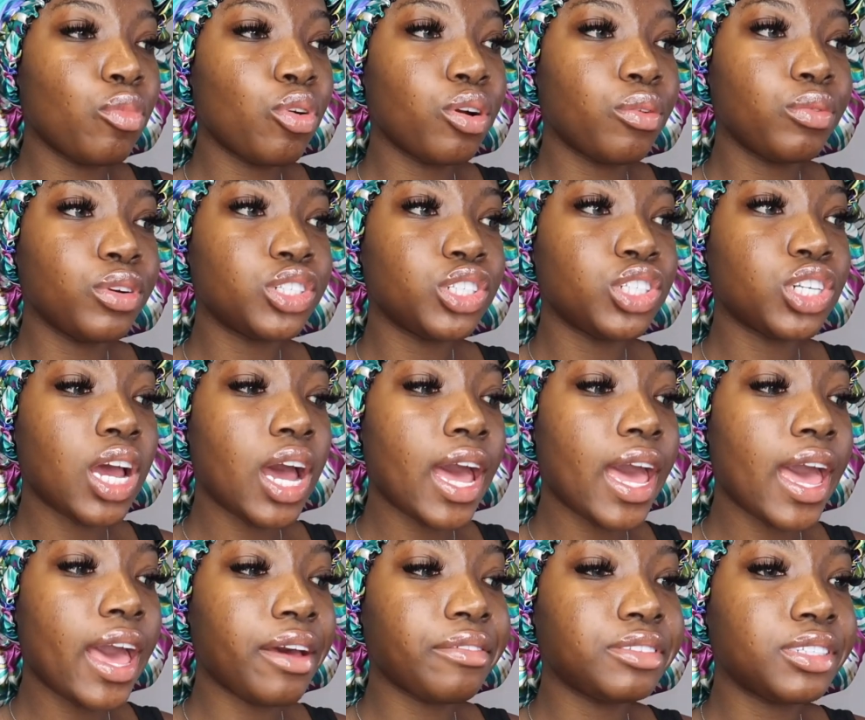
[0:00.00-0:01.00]
more, which
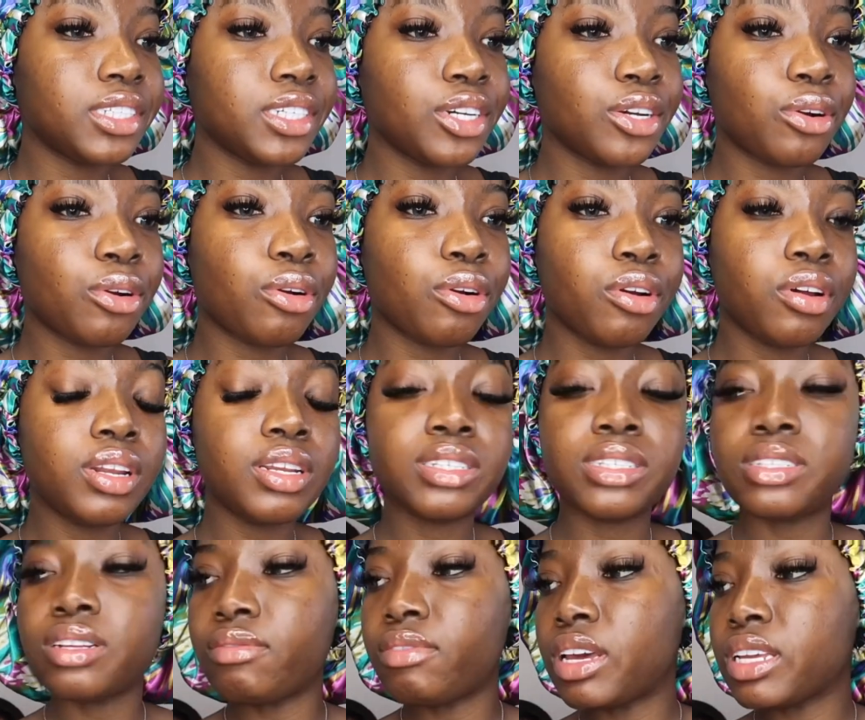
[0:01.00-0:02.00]
I have to curl
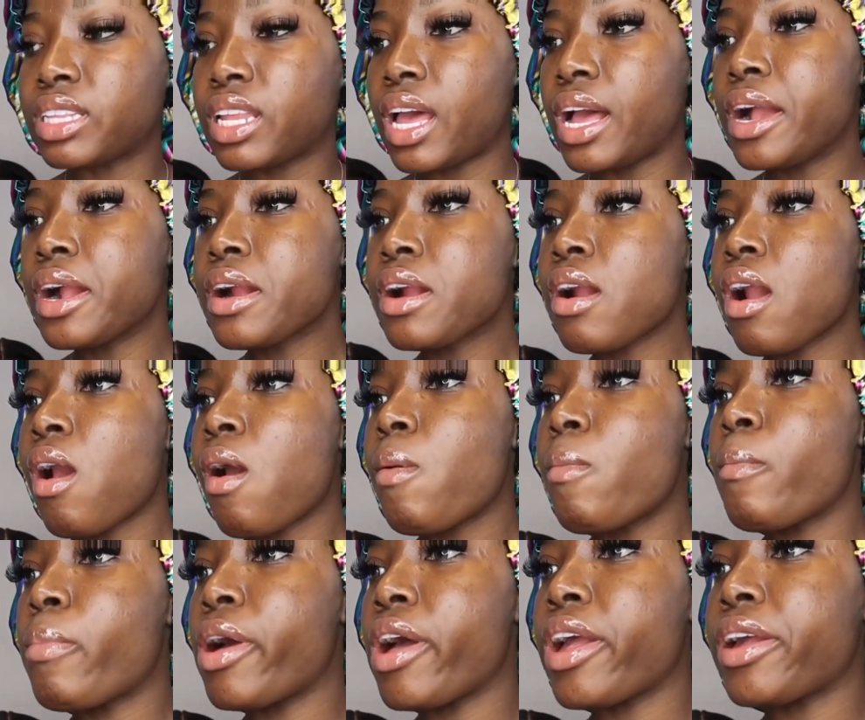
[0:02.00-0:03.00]
and stuff like that.
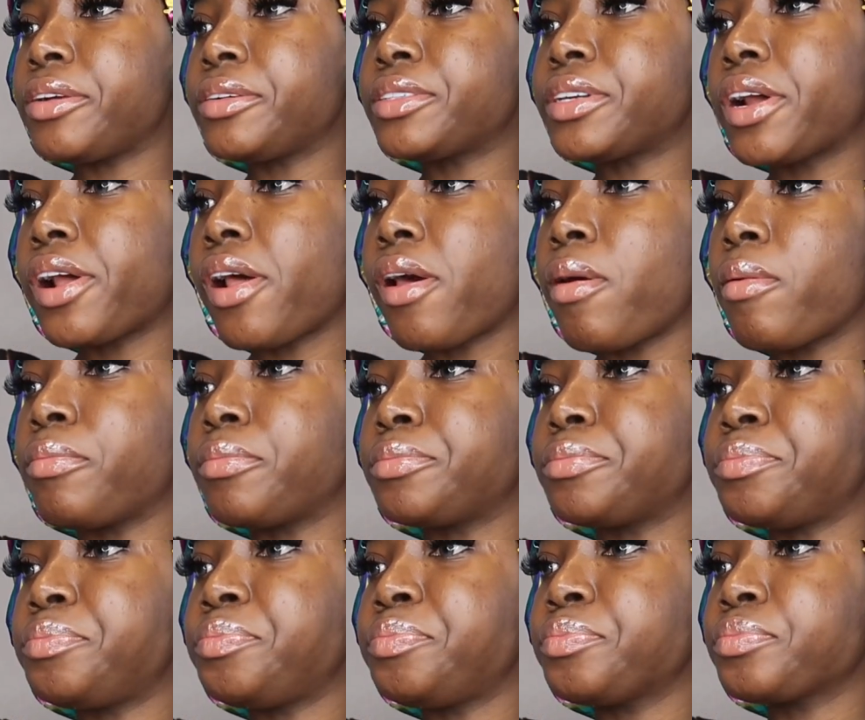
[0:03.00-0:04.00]
But
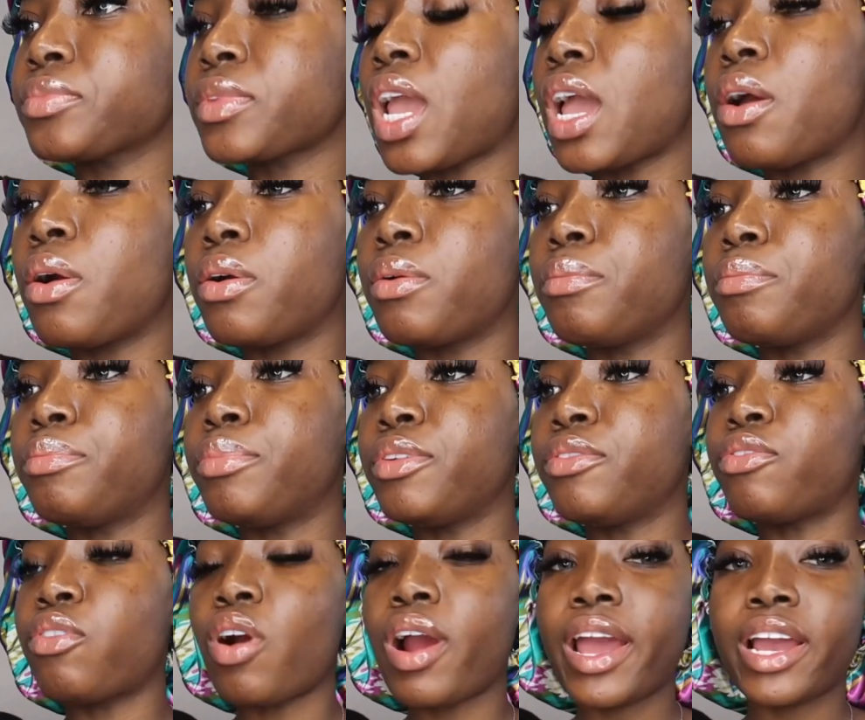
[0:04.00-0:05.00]

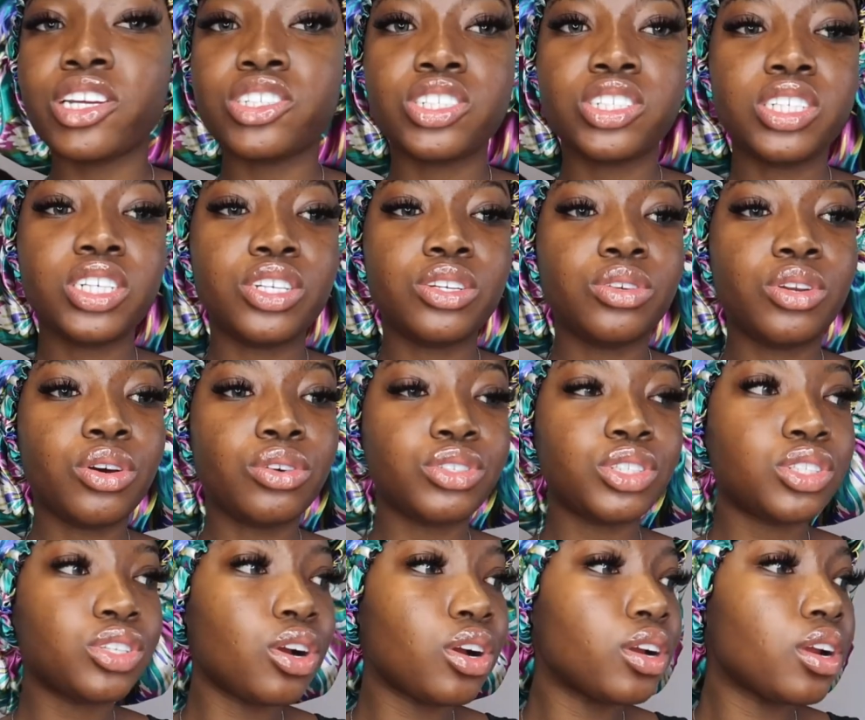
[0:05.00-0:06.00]
before I actually, you know,
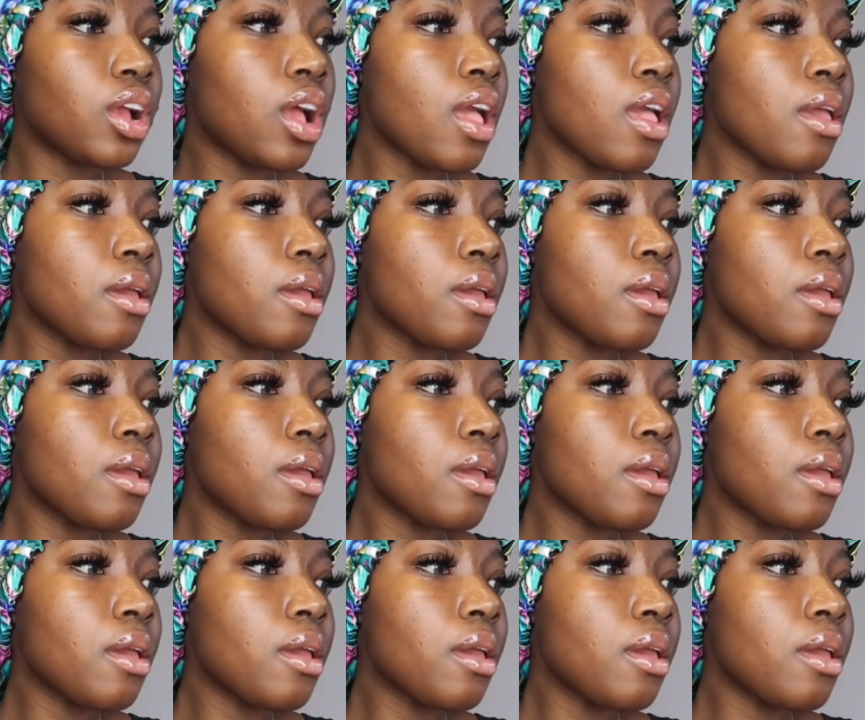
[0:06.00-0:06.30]
start